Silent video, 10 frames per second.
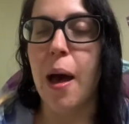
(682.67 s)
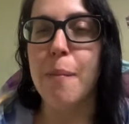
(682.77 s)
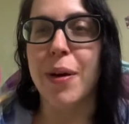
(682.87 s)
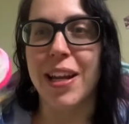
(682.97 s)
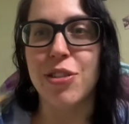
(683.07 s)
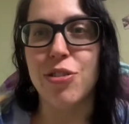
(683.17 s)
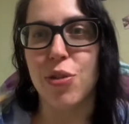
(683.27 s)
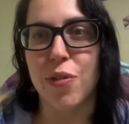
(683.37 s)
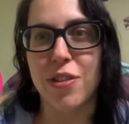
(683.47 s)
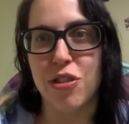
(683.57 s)
but it's just
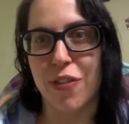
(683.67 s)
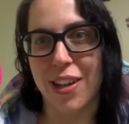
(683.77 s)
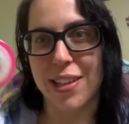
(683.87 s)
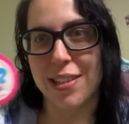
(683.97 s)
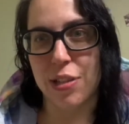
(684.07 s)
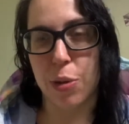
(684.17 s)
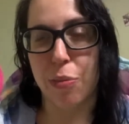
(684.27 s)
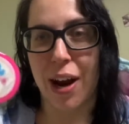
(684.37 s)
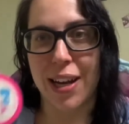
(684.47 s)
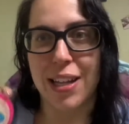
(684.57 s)
sort of the certificate that says you're
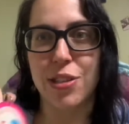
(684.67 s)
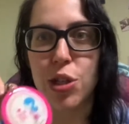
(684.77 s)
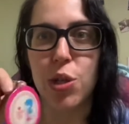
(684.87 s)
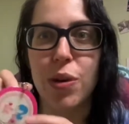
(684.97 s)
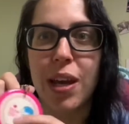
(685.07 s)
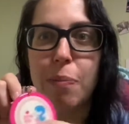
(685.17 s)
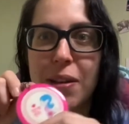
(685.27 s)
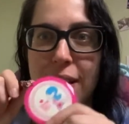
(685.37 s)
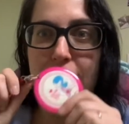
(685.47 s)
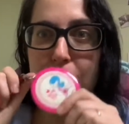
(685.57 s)
pregnant. So you can pick
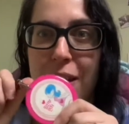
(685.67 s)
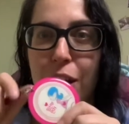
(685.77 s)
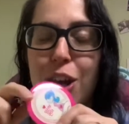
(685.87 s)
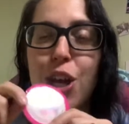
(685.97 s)
that up there.